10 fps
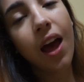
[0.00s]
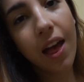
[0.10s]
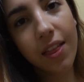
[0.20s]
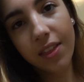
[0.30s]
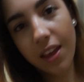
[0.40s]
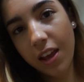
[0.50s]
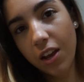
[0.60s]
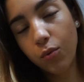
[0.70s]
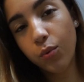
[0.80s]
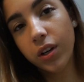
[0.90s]
and then
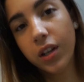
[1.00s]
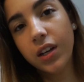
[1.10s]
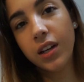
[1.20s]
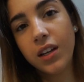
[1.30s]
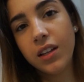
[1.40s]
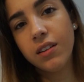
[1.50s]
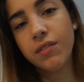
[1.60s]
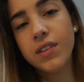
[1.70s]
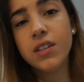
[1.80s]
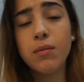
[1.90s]
we're gonna either
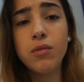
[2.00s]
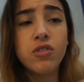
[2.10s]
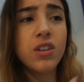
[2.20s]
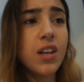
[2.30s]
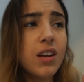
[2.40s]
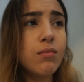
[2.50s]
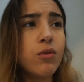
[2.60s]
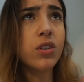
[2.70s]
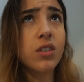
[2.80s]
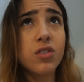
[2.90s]
visit the museum
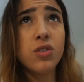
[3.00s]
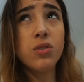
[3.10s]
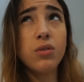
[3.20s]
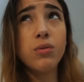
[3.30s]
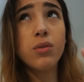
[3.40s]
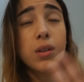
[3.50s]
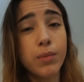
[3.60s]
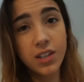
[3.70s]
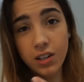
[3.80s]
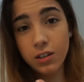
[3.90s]
or the zoo or the
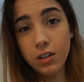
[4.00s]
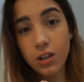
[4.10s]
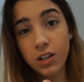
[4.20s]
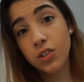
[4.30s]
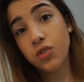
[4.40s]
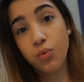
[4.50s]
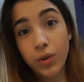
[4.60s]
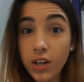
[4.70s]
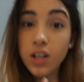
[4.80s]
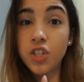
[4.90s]
botanical gardens.
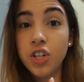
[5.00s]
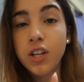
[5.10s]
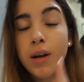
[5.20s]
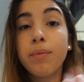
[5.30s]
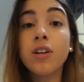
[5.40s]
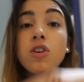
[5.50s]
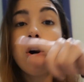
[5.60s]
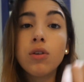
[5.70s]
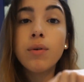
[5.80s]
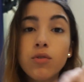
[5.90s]
We're not sure yet, but it's
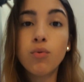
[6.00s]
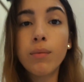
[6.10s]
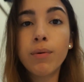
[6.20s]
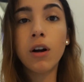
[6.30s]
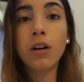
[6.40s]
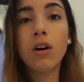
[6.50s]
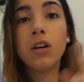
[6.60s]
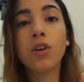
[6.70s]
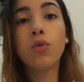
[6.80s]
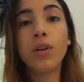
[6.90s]
all around one park
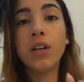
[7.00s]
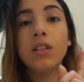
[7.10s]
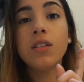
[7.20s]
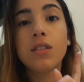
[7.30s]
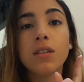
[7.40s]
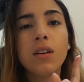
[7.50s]
called the Queen's